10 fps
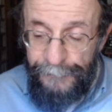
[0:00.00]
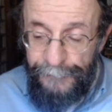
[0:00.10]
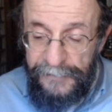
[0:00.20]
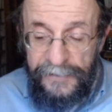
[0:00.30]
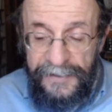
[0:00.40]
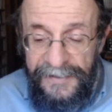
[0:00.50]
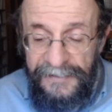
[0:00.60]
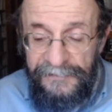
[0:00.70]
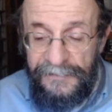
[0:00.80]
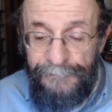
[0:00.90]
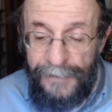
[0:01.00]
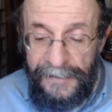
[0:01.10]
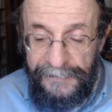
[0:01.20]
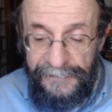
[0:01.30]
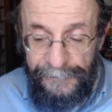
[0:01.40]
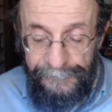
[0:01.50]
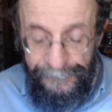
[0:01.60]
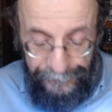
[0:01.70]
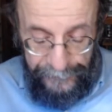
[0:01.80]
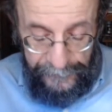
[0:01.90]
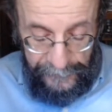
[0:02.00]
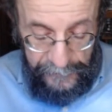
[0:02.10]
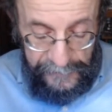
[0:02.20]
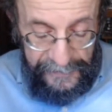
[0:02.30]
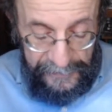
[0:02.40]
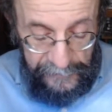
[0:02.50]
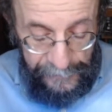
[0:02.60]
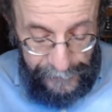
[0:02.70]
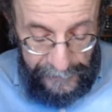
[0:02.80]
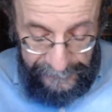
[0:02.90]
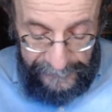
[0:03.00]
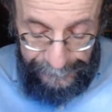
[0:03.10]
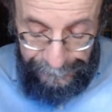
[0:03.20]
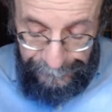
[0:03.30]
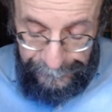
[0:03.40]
But you can't combine them. You can't combine them.